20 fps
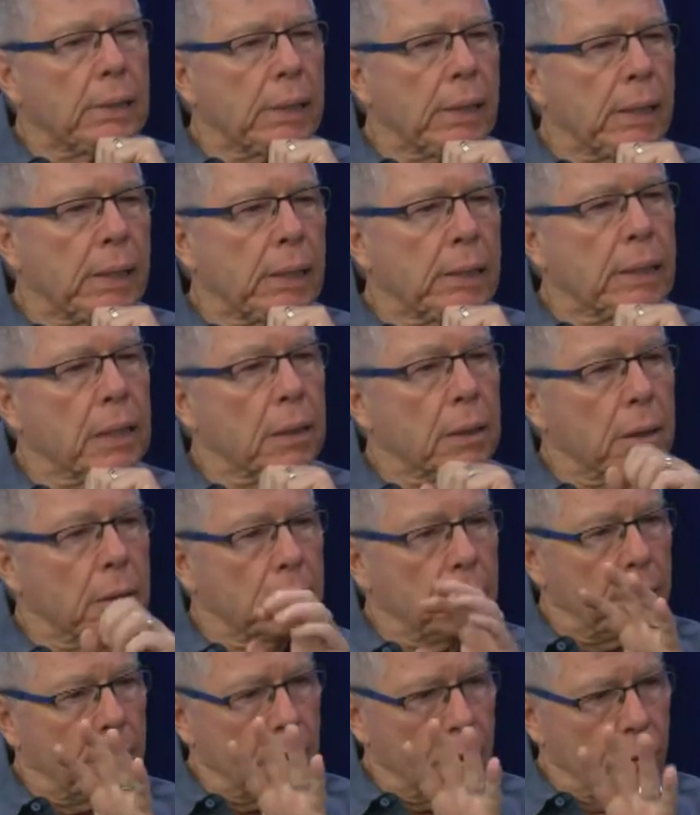and they
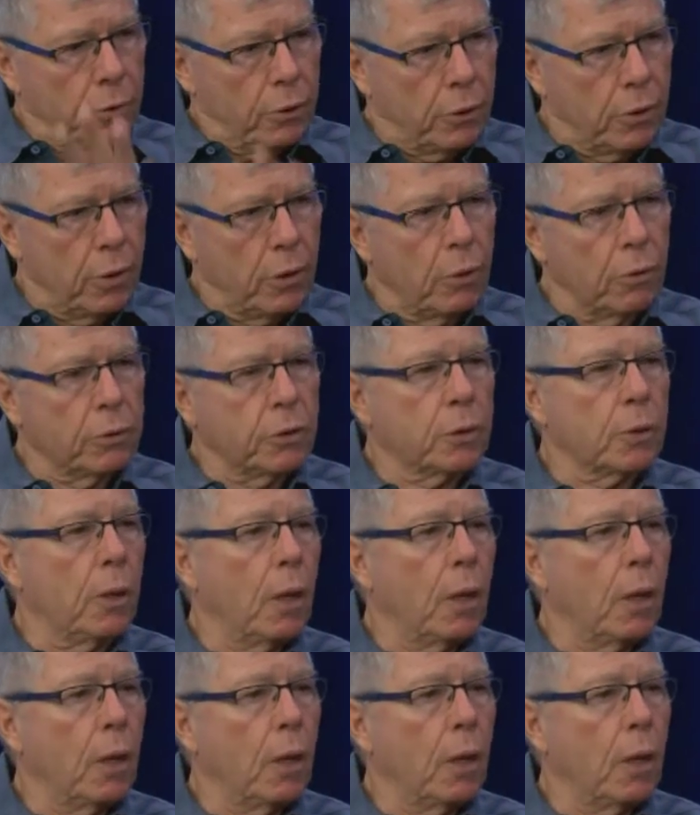killed it, you know, mm -hmm.